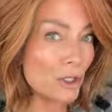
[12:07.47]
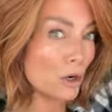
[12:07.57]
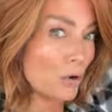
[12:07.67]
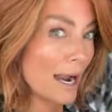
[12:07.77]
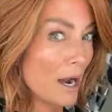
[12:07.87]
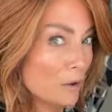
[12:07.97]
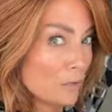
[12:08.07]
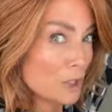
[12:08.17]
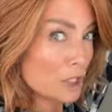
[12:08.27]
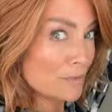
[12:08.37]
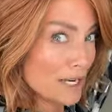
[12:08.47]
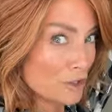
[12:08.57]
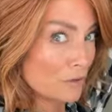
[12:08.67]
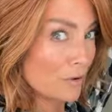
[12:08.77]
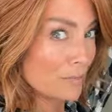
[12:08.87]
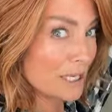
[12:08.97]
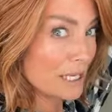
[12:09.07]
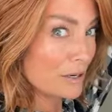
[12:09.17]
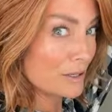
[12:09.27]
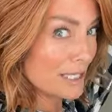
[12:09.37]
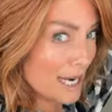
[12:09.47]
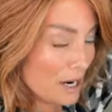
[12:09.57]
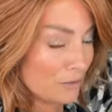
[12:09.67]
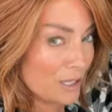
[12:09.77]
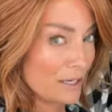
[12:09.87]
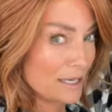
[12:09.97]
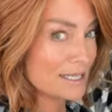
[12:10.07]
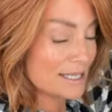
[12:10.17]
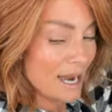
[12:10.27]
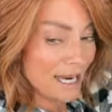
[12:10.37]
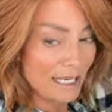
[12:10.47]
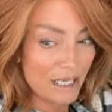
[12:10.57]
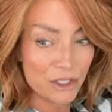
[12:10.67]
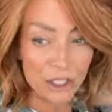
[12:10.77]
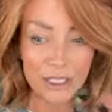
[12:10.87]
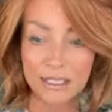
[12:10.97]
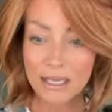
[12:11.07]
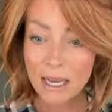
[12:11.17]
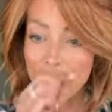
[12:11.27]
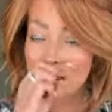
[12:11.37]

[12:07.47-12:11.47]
The crown, which is measured from here down, is nine inches.